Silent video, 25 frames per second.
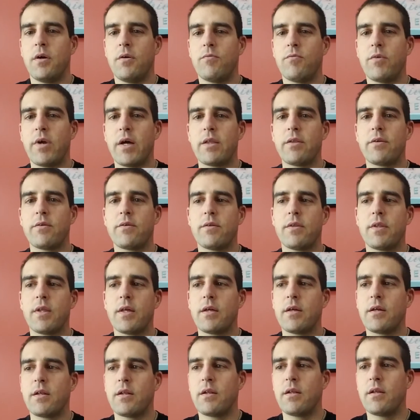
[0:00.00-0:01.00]
rather
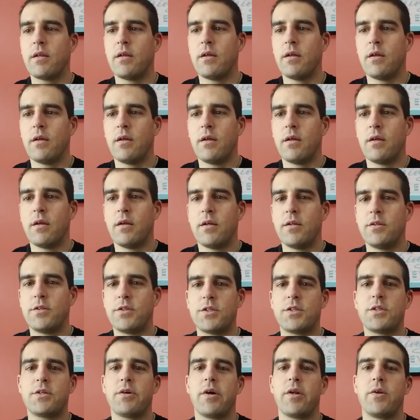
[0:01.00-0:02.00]
than
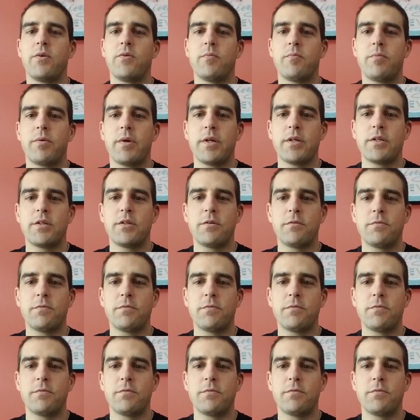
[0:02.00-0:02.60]
just trying to impress